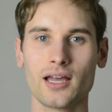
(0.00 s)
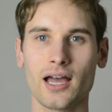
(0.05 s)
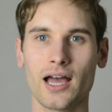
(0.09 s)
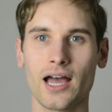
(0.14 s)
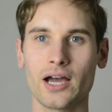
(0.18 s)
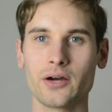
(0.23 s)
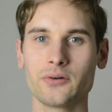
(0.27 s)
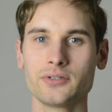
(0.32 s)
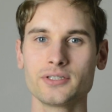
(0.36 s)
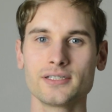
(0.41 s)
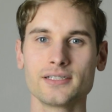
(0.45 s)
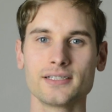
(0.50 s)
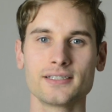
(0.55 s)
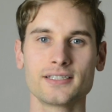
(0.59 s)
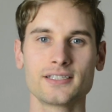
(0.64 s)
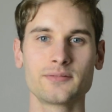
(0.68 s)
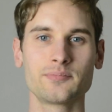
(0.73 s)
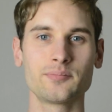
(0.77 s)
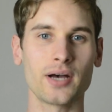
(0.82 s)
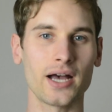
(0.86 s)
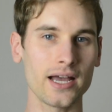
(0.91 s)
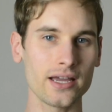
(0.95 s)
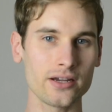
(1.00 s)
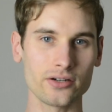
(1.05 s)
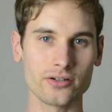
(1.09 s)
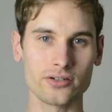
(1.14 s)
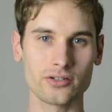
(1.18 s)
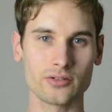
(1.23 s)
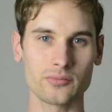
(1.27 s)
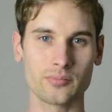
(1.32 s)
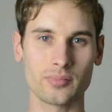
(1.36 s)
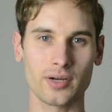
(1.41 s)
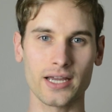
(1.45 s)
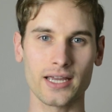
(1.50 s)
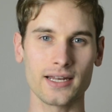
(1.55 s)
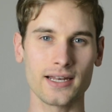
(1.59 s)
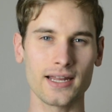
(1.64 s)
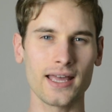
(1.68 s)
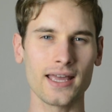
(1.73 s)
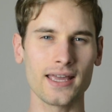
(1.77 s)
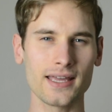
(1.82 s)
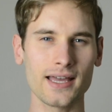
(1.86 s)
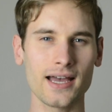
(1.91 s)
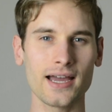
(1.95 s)
I was inspired by an
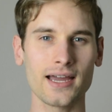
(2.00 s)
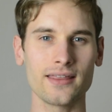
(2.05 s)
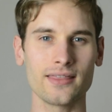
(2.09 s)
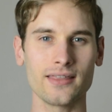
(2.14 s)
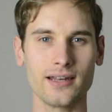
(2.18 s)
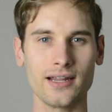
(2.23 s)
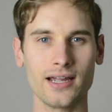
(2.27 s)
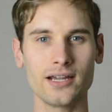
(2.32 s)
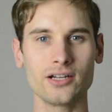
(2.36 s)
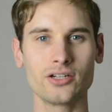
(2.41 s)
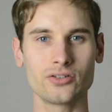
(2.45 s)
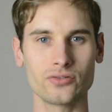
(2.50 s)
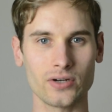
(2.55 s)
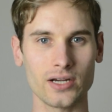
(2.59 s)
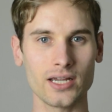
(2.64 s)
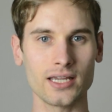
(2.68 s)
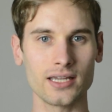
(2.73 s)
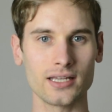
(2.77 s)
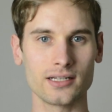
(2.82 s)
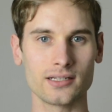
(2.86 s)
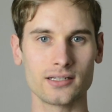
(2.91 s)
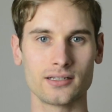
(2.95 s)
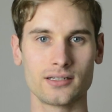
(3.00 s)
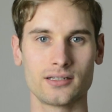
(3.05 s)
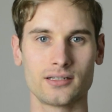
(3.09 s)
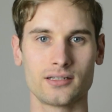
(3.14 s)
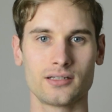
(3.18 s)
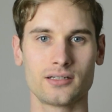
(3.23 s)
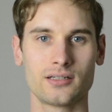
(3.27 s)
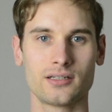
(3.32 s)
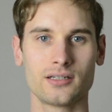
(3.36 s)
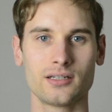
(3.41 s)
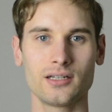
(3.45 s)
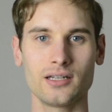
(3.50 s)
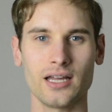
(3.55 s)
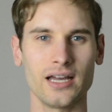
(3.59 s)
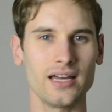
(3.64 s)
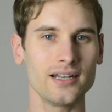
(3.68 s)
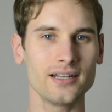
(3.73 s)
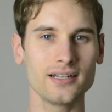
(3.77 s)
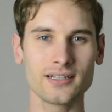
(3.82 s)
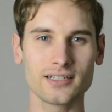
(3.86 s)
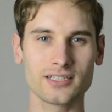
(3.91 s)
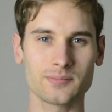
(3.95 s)
A I that I trained. I
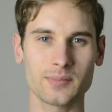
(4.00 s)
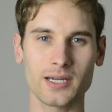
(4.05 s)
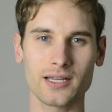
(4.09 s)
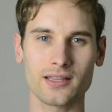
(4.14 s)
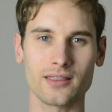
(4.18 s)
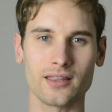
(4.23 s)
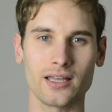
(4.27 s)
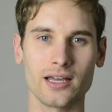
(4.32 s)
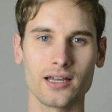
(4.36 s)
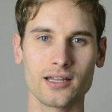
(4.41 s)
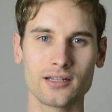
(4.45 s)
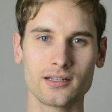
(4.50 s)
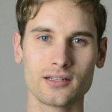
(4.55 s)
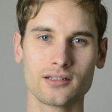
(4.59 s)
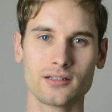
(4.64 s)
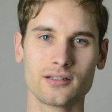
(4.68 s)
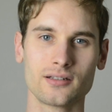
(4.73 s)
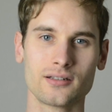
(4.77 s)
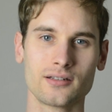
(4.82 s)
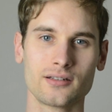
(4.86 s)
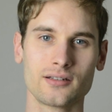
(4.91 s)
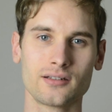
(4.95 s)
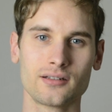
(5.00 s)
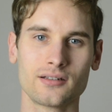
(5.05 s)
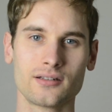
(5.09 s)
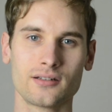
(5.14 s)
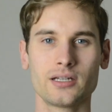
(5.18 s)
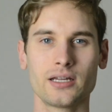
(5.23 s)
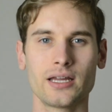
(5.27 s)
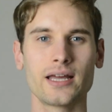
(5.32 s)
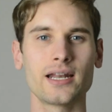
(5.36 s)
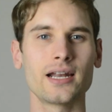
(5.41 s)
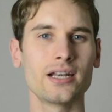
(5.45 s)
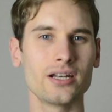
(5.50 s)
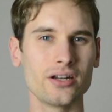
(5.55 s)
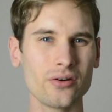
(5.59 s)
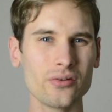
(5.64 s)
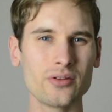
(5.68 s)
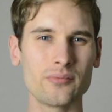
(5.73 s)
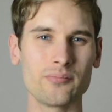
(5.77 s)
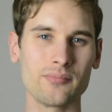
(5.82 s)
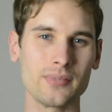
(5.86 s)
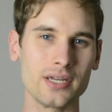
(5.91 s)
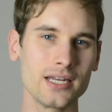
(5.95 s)
didn't expect that. And I know
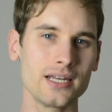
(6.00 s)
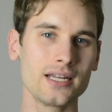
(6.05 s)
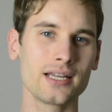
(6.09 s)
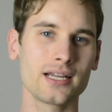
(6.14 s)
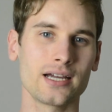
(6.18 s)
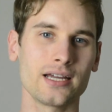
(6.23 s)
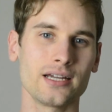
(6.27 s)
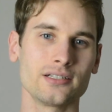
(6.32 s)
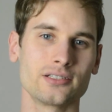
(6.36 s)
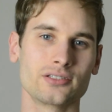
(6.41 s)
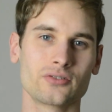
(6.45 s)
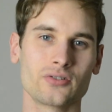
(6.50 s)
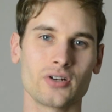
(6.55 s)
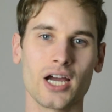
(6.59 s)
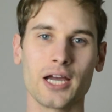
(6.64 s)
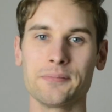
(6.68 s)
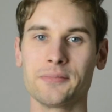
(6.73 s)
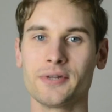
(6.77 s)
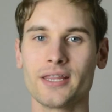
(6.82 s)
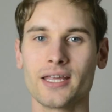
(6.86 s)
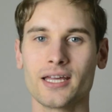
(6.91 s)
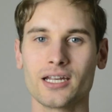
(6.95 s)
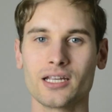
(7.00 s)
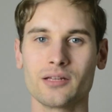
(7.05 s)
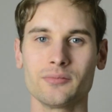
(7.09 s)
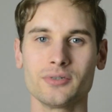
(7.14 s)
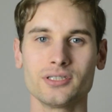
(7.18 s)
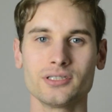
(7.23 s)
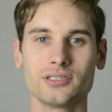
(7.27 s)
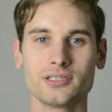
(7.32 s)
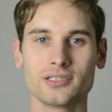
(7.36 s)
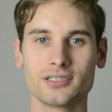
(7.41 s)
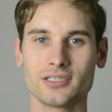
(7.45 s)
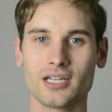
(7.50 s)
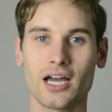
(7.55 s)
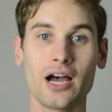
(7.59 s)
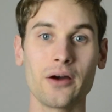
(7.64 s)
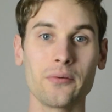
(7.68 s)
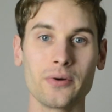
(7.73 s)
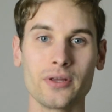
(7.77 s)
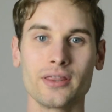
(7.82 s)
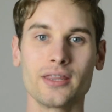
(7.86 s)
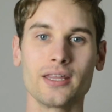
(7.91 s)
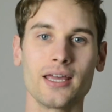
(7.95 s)
the meaning I ascribed to that image is not
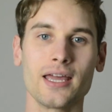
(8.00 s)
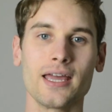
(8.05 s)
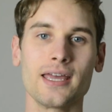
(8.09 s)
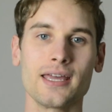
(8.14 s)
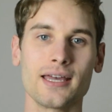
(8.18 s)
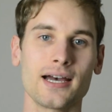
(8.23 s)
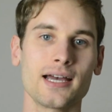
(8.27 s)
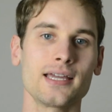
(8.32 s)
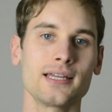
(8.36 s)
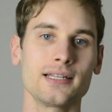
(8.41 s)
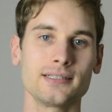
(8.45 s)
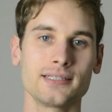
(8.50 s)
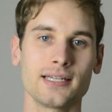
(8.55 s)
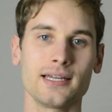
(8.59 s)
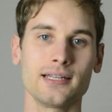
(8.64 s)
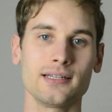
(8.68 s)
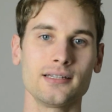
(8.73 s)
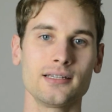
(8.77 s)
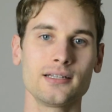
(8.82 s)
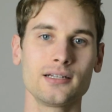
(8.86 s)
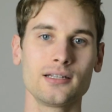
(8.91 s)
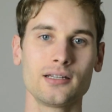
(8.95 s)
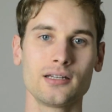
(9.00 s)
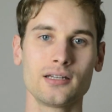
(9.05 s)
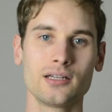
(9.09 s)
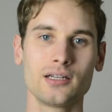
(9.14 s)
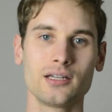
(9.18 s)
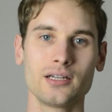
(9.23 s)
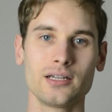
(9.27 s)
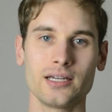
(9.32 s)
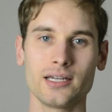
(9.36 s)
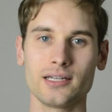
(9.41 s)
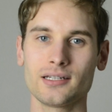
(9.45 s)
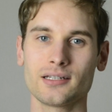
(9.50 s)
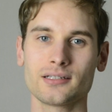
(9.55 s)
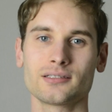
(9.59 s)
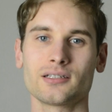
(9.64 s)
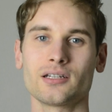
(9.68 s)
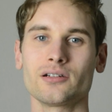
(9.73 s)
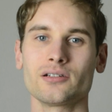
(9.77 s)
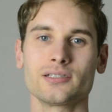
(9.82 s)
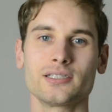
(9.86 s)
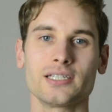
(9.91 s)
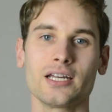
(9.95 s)
what the A I intended. It doesn't
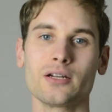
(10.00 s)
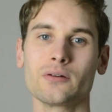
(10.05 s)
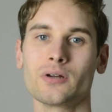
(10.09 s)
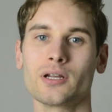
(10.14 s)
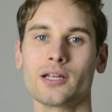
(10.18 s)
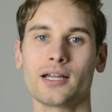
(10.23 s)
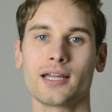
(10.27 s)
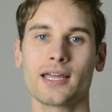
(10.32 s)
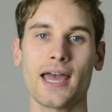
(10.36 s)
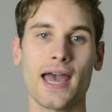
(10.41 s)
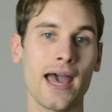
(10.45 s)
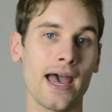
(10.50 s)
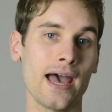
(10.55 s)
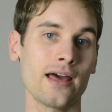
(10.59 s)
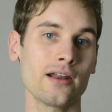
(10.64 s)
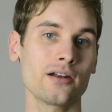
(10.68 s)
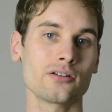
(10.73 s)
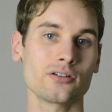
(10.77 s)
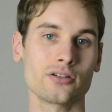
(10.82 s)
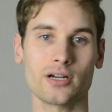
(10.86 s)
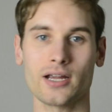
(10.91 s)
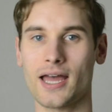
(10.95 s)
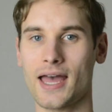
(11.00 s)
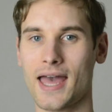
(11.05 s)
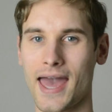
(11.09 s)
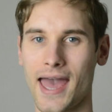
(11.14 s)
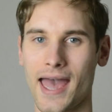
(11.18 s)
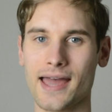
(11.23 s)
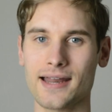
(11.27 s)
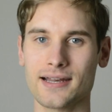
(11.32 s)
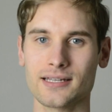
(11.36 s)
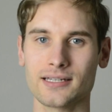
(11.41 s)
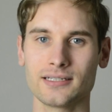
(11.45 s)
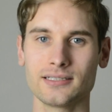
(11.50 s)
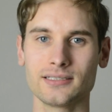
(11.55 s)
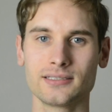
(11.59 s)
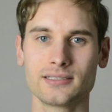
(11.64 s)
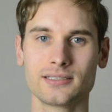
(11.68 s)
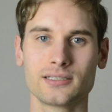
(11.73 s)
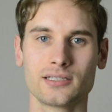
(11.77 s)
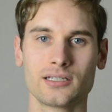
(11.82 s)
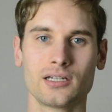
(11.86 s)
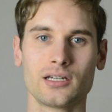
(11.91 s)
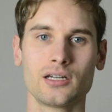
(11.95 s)
understand what a cat or a hat is.